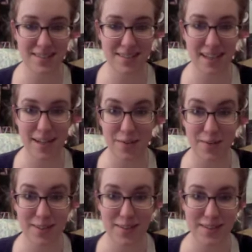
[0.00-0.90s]
like a
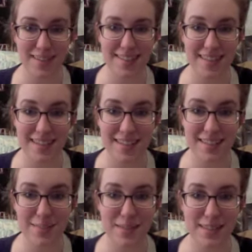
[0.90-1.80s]
really transcendent
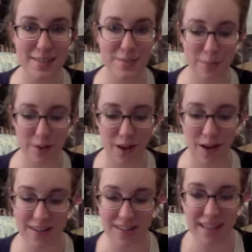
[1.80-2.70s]
piece of book art.